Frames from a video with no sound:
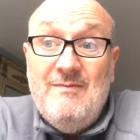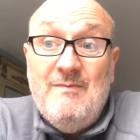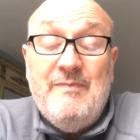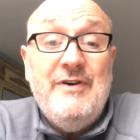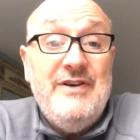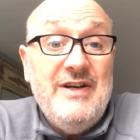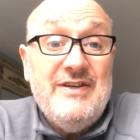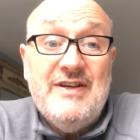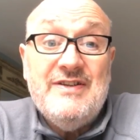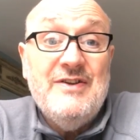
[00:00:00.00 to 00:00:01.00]

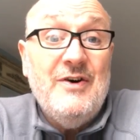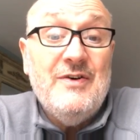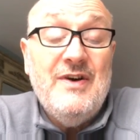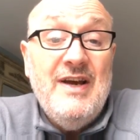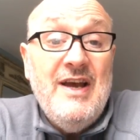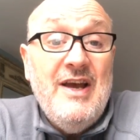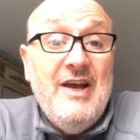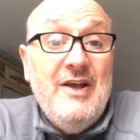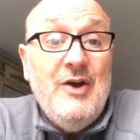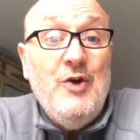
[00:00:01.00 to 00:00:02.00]
British, it's not
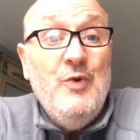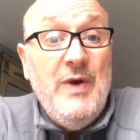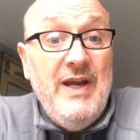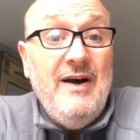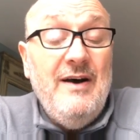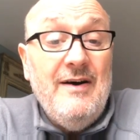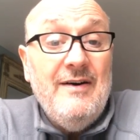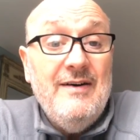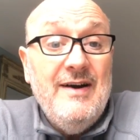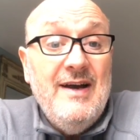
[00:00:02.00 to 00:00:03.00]
who we
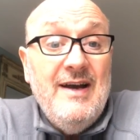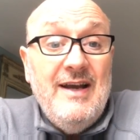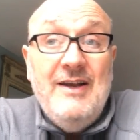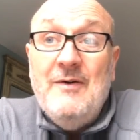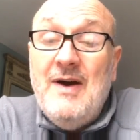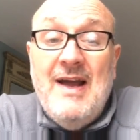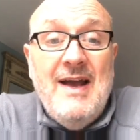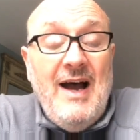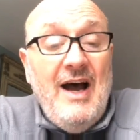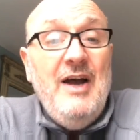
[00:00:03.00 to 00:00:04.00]
are.
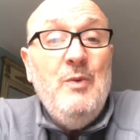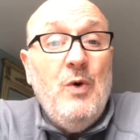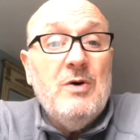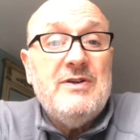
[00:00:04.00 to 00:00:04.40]
I walked